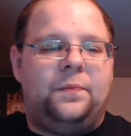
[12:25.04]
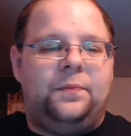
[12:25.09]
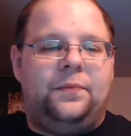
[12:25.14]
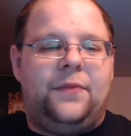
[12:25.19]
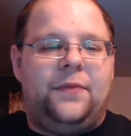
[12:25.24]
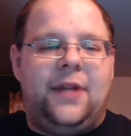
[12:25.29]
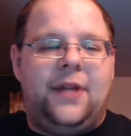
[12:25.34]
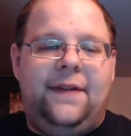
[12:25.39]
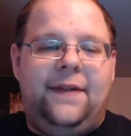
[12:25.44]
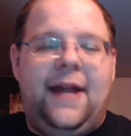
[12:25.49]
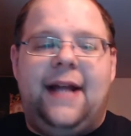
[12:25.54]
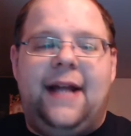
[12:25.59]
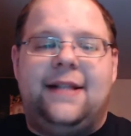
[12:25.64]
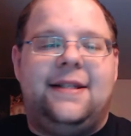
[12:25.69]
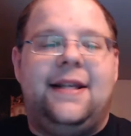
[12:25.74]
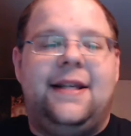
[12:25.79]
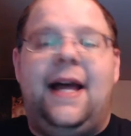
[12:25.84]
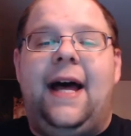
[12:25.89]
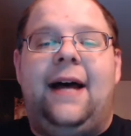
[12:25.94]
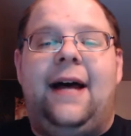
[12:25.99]
And that's
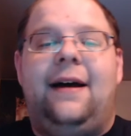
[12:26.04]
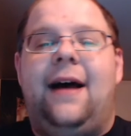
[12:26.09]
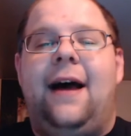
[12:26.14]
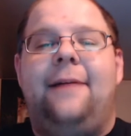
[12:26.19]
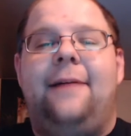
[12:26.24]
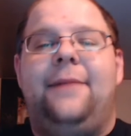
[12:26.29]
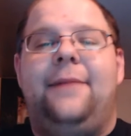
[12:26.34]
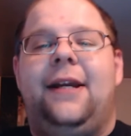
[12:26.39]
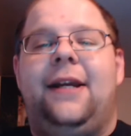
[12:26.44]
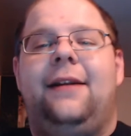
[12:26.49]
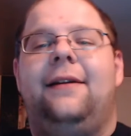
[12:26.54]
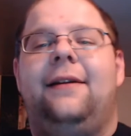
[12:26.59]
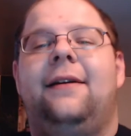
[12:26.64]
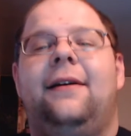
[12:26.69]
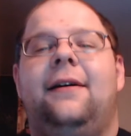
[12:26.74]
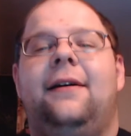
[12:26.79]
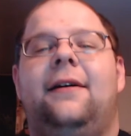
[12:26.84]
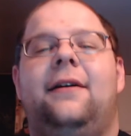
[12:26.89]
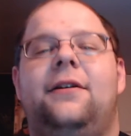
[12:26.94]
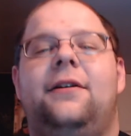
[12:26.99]
that. I mean,
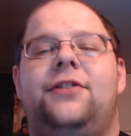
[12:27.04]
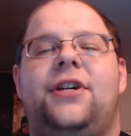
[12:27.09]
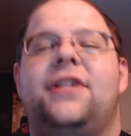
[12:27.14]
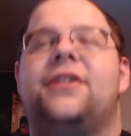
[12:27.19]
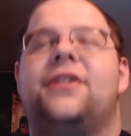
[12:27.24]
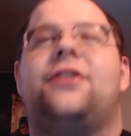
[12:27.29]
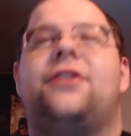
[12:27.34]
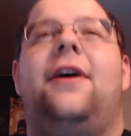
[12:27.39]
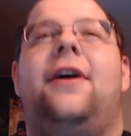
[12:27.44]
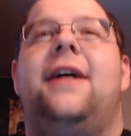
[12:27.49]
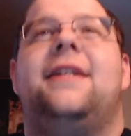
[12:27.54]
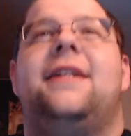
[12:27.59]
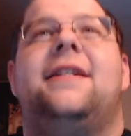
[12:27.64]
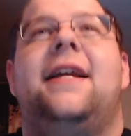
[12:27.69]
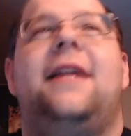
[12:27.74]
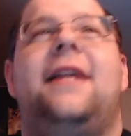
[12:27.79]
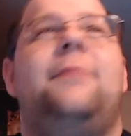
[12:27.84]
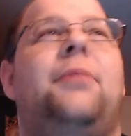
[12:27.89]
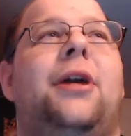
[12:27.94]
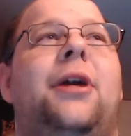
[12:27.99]
Jesus Christ,
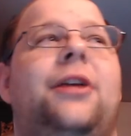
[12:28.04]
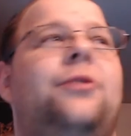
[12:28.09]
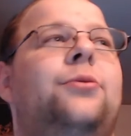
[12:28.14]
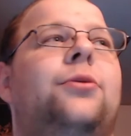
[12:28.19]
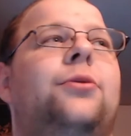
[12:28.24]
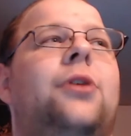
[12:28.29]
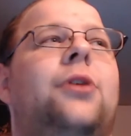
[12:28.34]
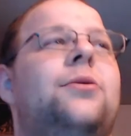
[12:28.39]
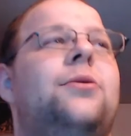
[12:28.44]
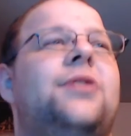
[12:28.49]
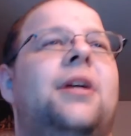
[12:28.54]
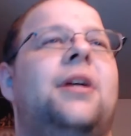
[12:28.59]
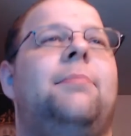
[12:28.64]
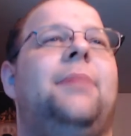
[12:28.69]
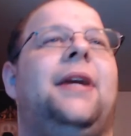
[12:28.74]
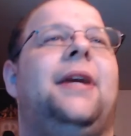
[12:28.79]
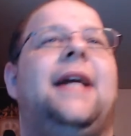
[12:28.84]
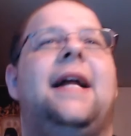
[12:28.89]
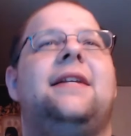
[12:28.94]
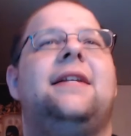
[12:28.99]
anybody who goes up
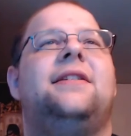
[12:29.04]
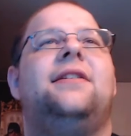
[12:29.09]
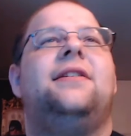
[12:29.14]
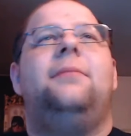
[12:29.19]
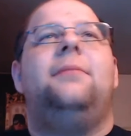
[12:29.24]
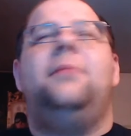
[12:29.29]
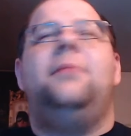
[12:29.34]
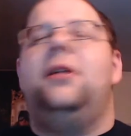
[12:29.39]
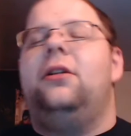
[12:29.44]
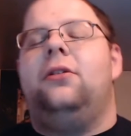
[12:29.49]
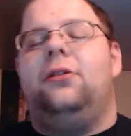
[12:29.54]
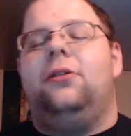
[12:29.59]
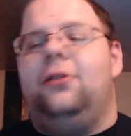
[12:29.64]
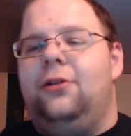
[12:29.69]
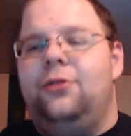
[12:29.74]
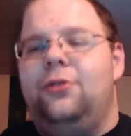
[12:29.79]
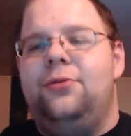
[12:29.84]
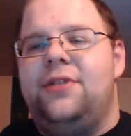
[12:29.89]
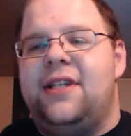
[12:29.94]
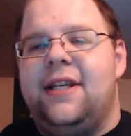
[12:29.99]
against them
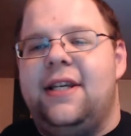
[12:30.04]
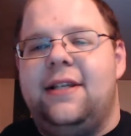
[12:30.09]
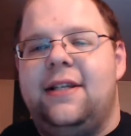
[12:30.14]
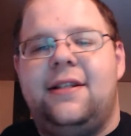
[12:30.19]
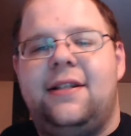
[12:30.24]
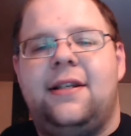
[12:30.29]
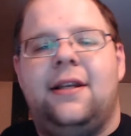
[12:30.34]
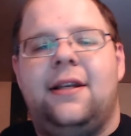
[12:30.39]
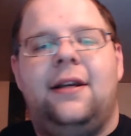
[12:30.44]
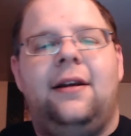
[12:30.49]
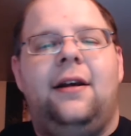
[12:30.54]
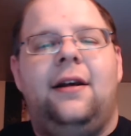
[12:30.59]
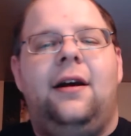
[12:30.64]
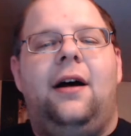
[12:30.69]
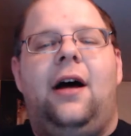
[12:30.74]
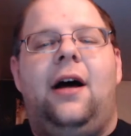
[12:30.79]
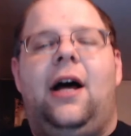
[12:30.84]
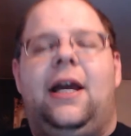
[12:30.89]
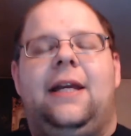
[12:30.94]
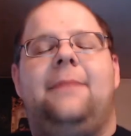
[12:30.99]
loses.
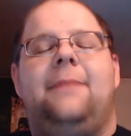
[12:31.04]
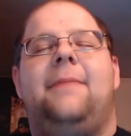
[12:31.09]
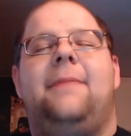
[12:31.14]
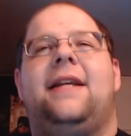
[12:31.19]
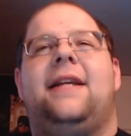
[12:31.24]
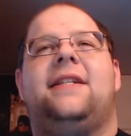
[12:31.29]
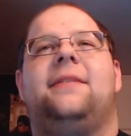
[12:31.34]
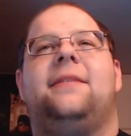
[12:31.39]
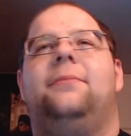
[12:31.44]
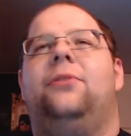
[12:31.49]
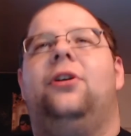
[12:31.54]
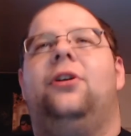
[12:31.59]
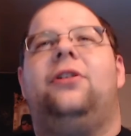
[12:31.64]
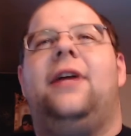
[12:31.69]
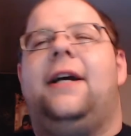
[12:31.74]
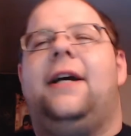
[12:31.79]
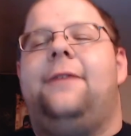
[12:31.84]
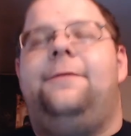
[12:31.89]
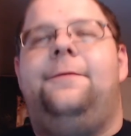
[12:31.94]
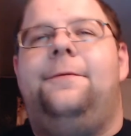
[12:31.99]
He makes them look
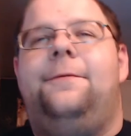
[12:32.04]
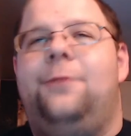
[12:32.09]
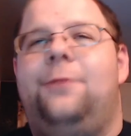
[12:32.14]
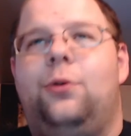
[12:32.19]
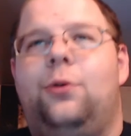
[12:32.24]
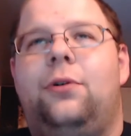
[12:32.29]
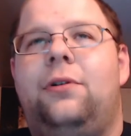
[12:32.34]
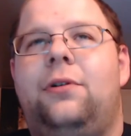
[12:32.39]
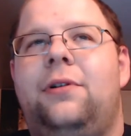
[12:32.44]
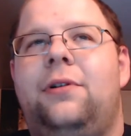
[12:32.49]
like a fool.